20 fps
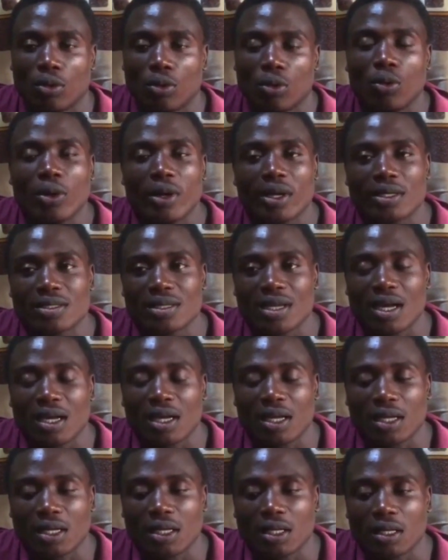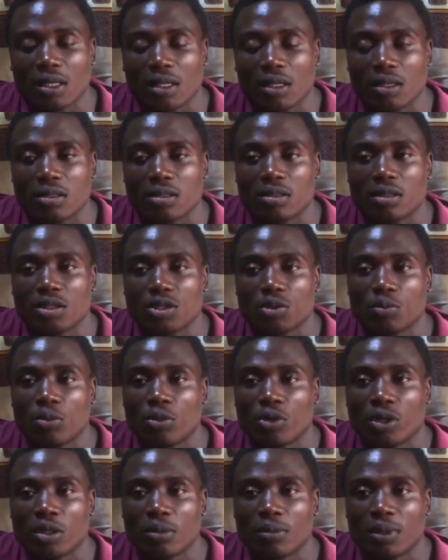who exactly is this
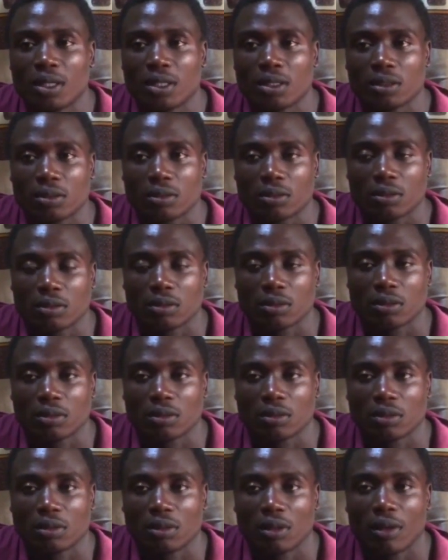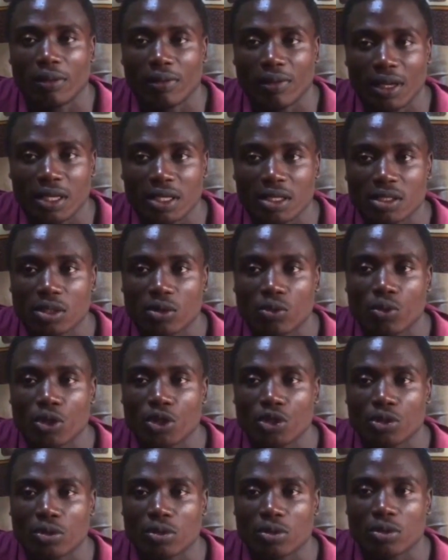Moneyman? That is a
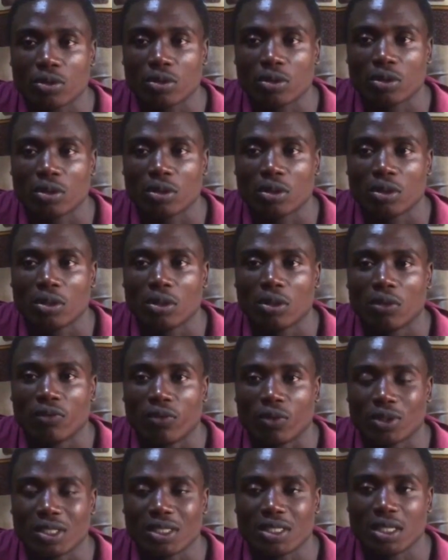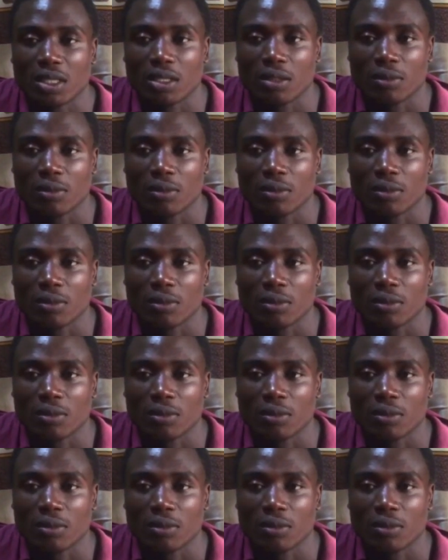question for the day.